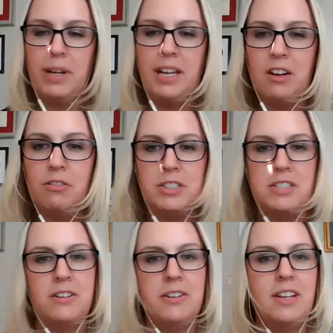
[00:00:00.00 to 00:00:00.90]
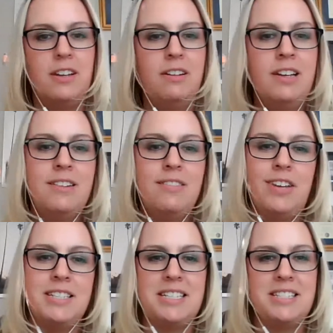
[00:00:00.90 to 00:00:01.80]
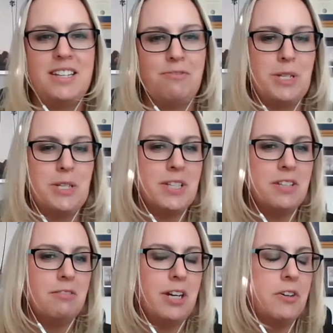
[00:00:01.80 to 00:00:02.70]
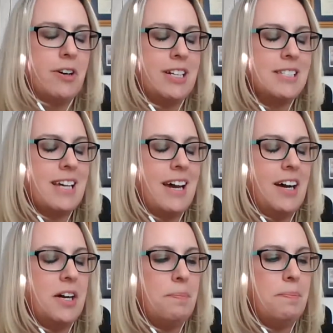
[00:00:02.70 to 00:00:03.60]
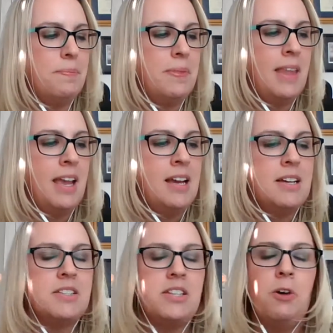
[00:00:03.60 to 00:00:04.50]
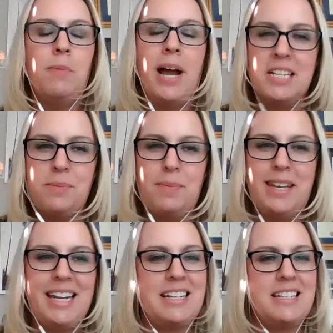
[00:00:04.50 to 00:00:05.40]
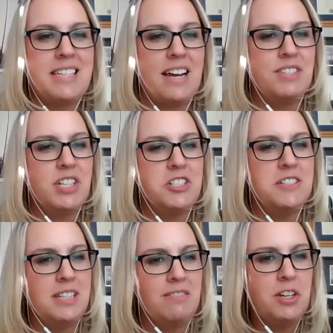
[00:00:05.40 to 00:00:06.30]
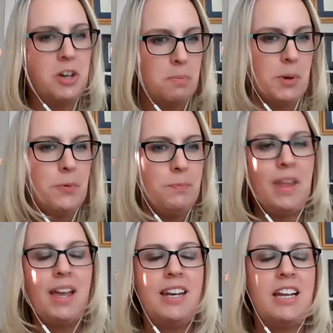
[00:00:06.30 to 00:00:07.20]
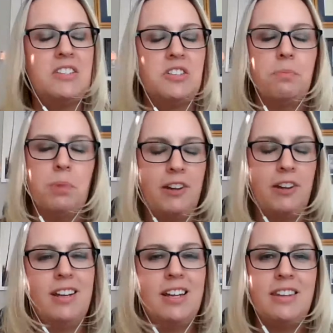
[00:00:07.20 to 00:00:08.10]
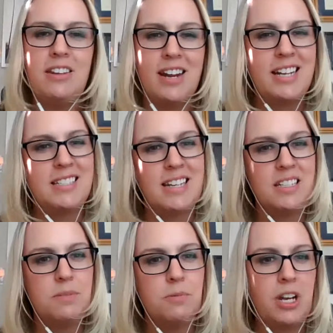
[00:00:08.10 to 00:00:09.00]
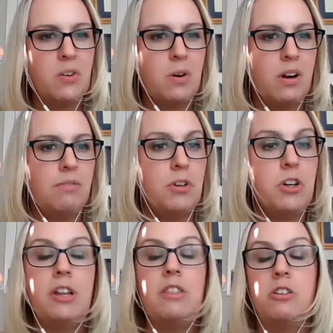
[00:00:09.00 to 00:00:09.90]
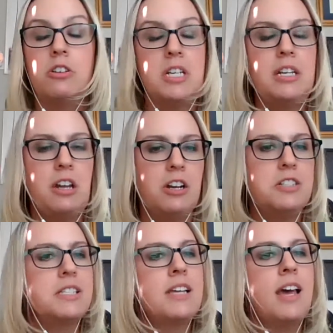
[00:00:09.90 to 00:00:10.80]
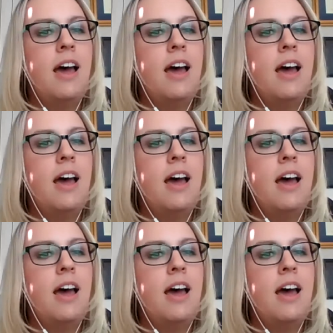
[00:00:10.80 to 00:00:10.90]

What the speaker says: we get over to all the fancy stuff we do at the Red Cross. So my husband is Staff Sergeant Stephen Comeau, and he served proudly in the United States Marine Corps for nearly 13 years.